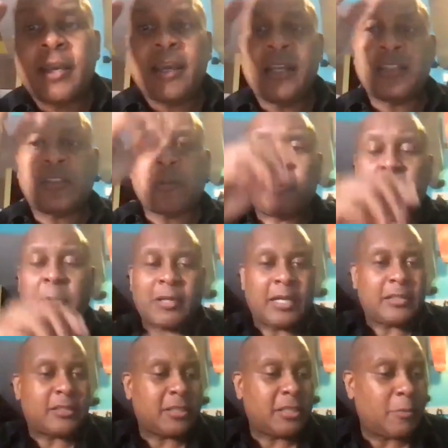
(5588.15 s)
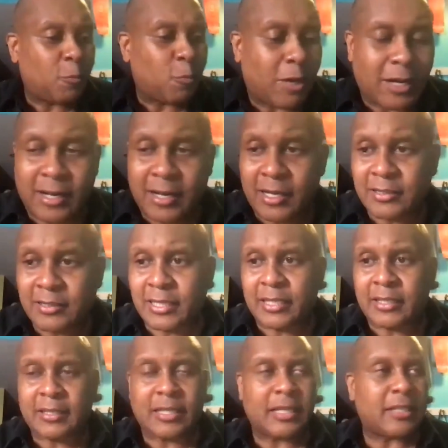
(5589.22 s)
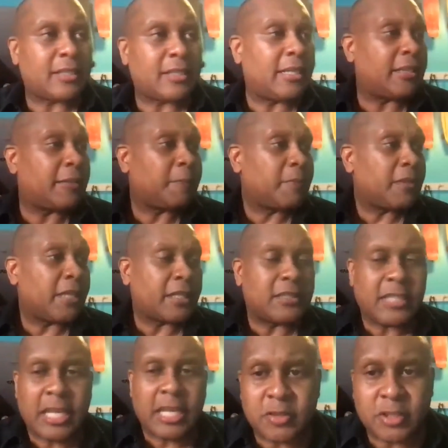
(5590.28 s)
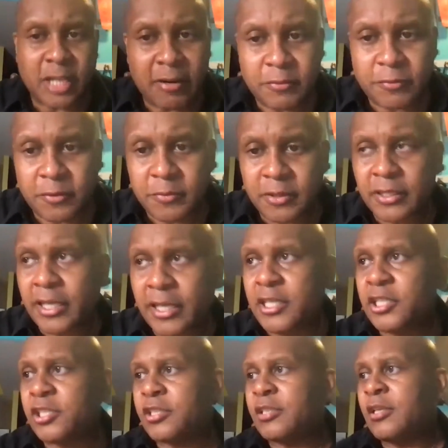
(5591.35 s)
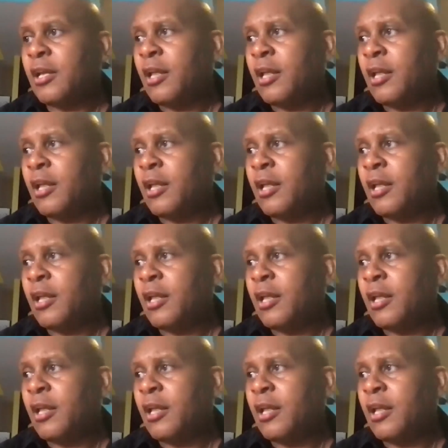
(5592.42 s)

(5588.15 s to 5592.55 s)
And so people like Tim Wise, like Dave Zirin from The Nation,